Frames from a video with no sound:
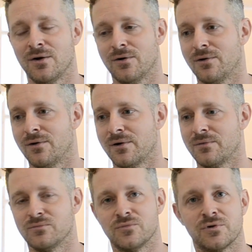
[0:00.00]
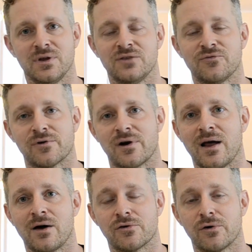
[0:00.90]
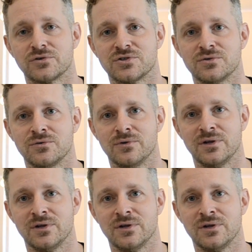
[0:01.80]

or read for an hour or two